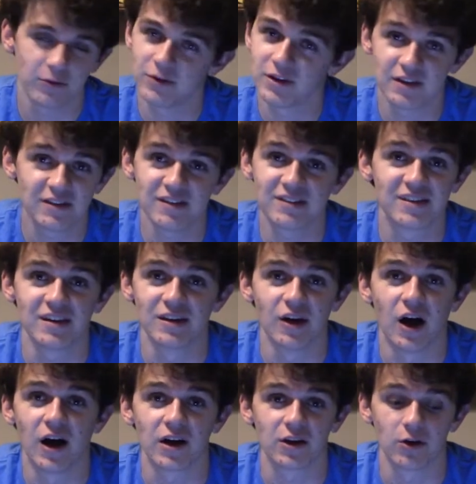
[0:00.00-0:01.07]
it just did
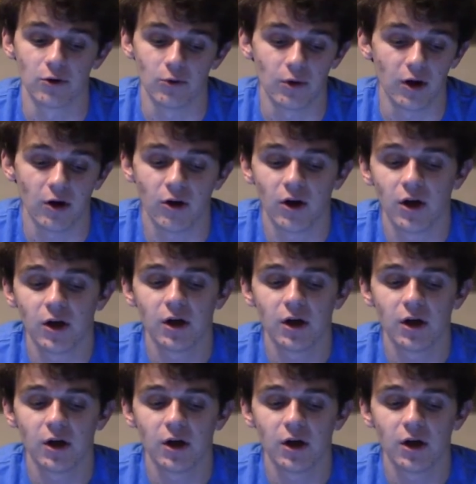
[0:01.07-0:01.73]
not go well.